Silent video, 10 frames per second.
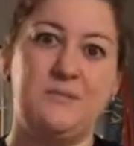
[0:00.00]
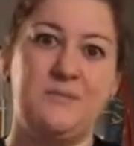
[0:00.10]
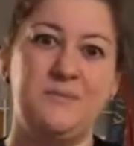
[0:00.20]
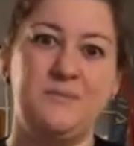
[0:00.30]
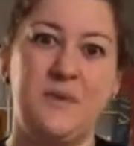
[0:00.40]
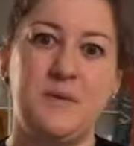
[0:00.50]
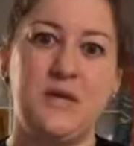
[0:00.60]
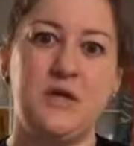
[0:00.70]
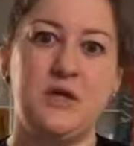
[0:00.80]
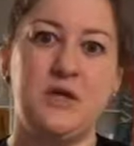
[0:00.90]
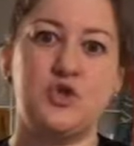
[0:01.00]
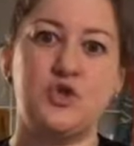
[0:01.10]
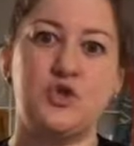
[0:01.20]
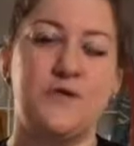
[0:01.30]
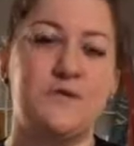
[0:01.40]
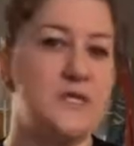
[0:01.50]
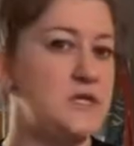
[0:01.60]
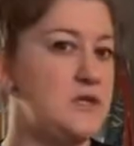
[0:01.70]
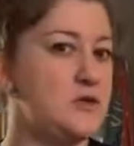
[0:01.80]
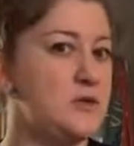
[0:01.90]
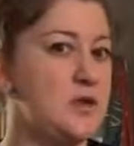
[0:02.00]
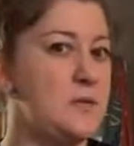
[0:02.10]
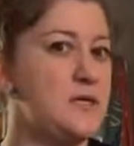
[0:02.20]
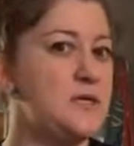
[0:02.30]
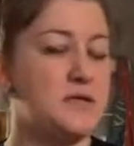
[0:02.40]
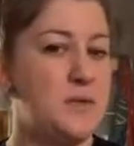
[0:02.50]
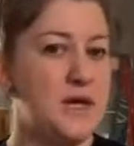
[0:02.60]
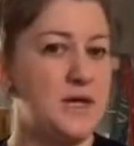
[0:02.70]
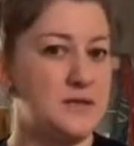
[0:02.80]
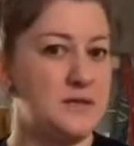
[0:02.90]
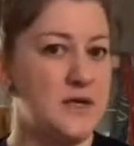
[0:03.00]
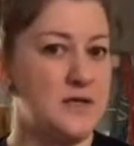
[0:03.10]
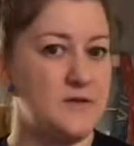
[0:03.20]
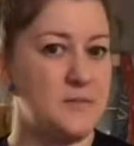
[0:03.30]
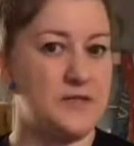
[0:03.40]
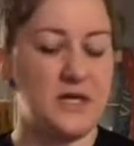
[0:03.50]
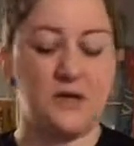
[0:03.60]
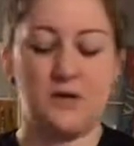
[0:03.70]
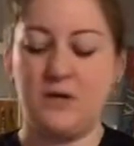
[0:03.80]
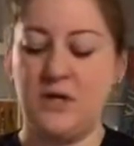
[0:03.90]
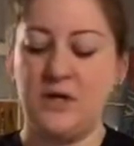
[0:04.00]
maybe 15-20 minutes depending on the size of the potato.